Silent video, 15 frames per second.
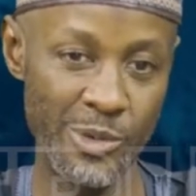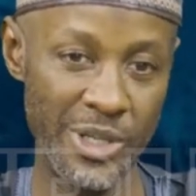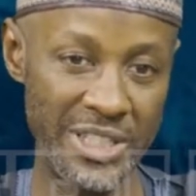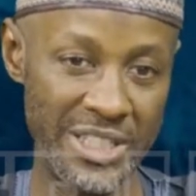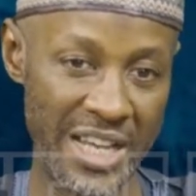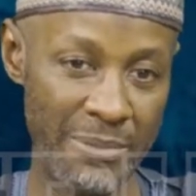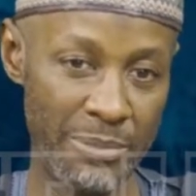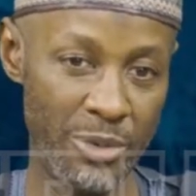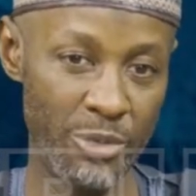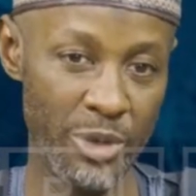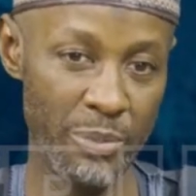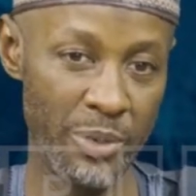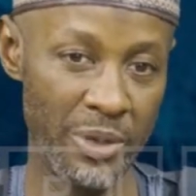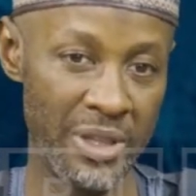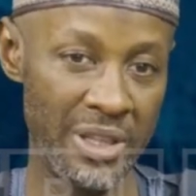What type of
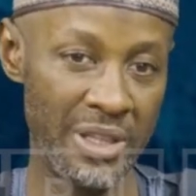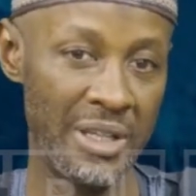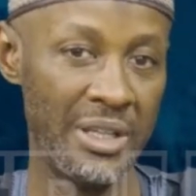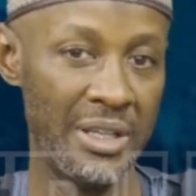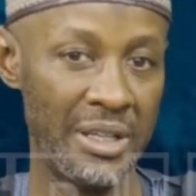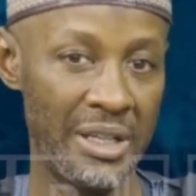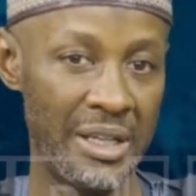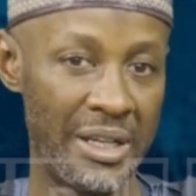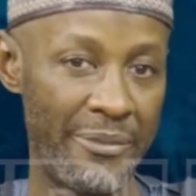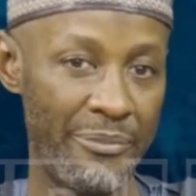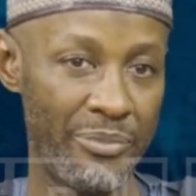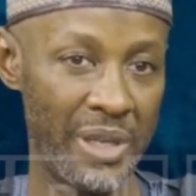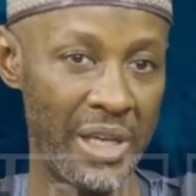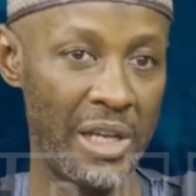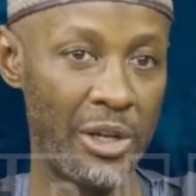weapons? Mm.
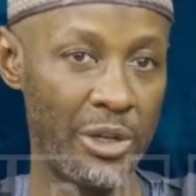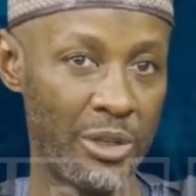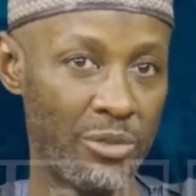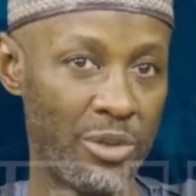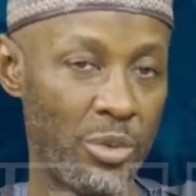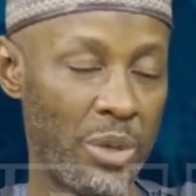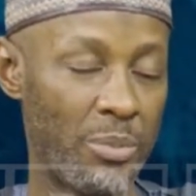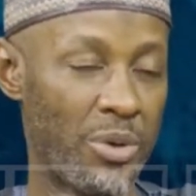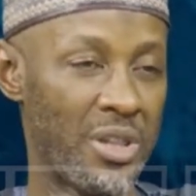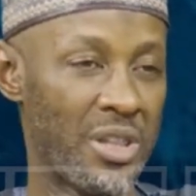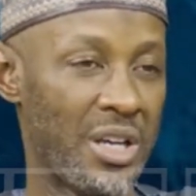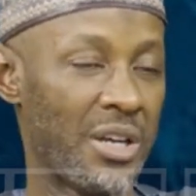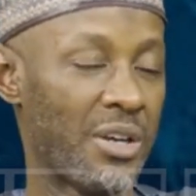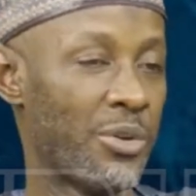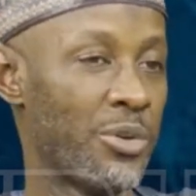Um, a lot of the weapons
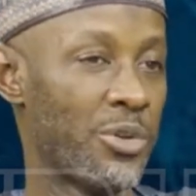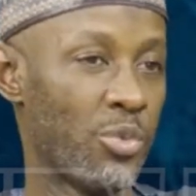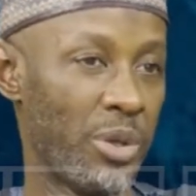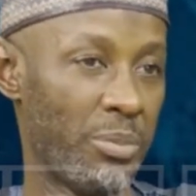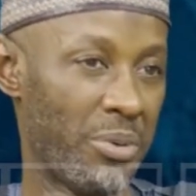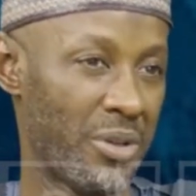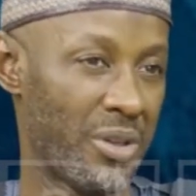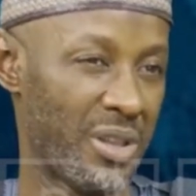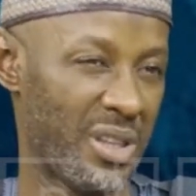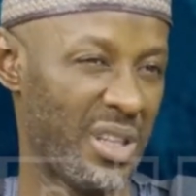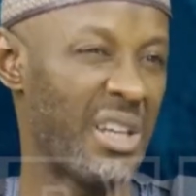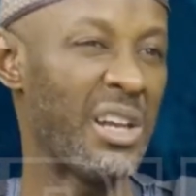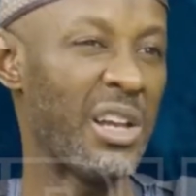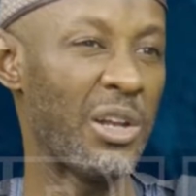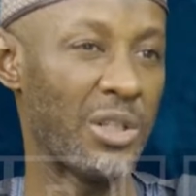are crude weapons.
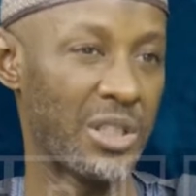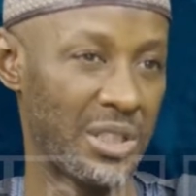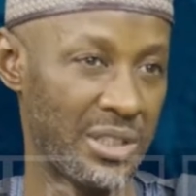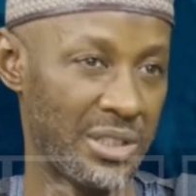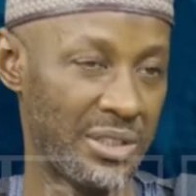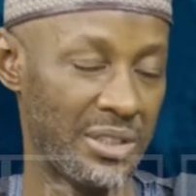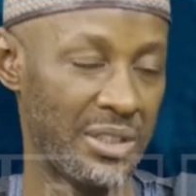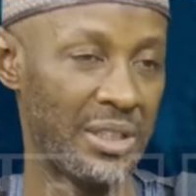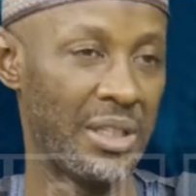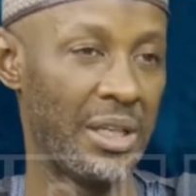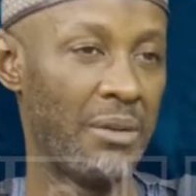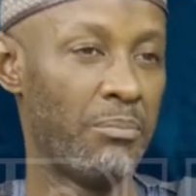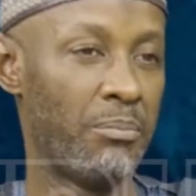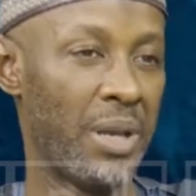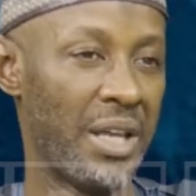A lot.
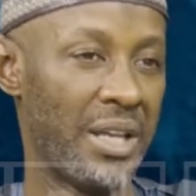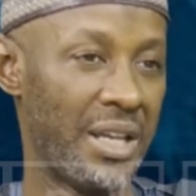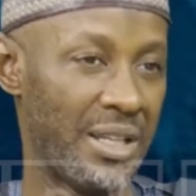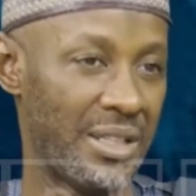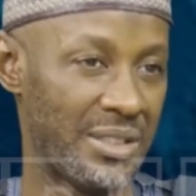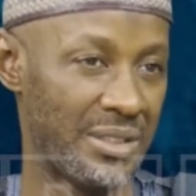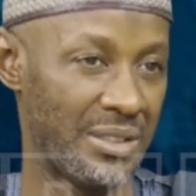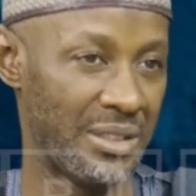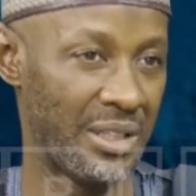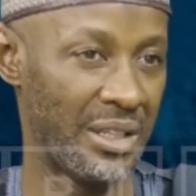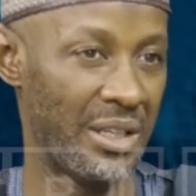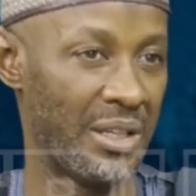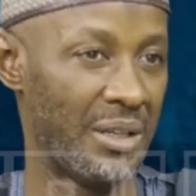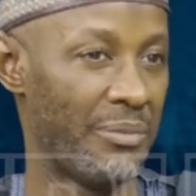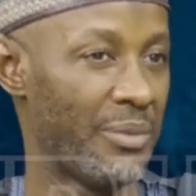Uh, bladed
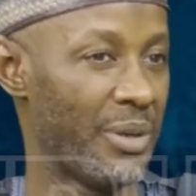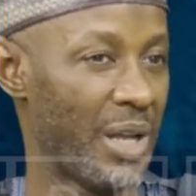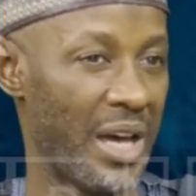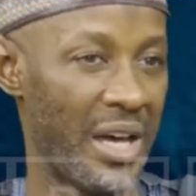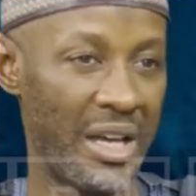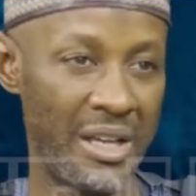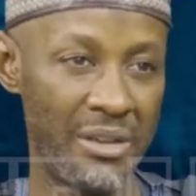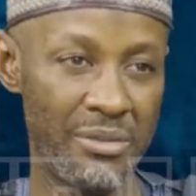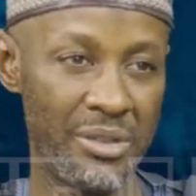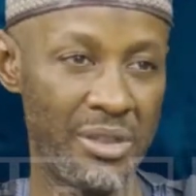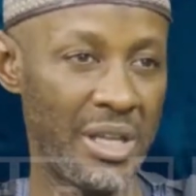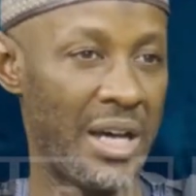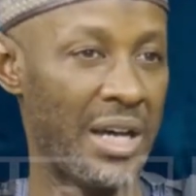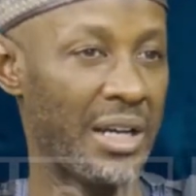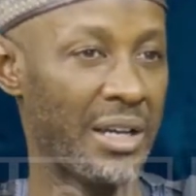uh, knives,
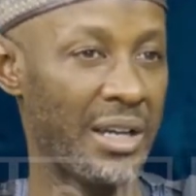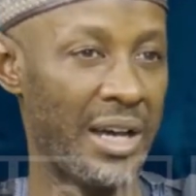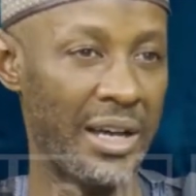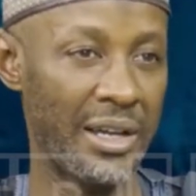oh, oh.